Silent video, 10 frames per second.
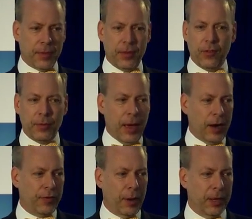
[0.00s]
Doesn't
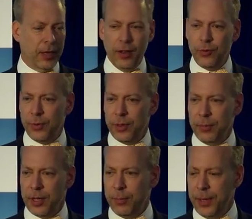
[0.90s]
matter if I'm at lunch with him.
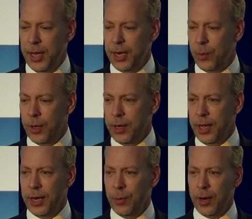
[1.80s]
There could be anyone,
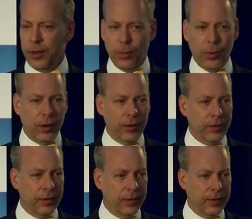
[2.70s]
anywhere in the world
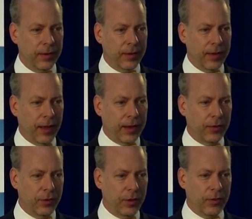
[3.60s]
I
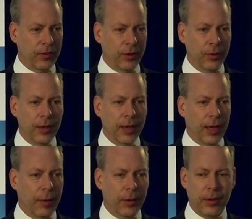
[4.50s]
could do this to.
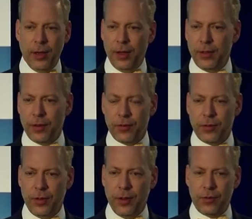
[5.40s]
It would
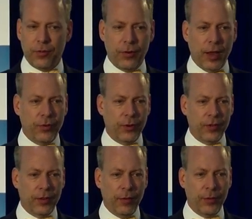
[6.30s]
the transfer
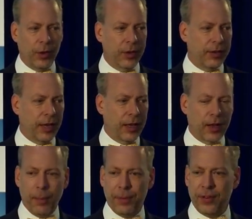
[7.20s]
itself would only take a
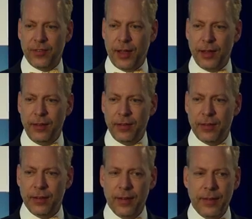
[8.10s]
couple of
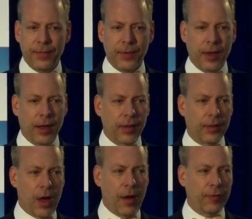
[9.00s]
seconds.
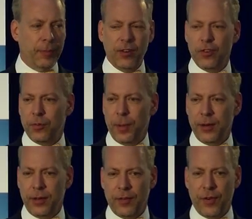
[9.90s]
The confirmations
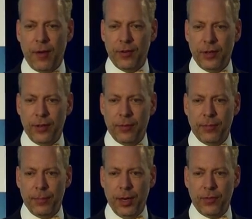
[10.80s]
might take 5 or
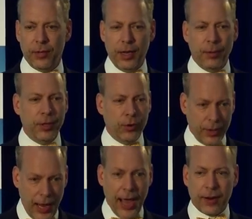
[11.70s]
10 minutes later, but you
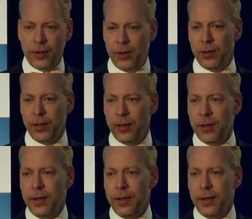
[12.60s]
can act on the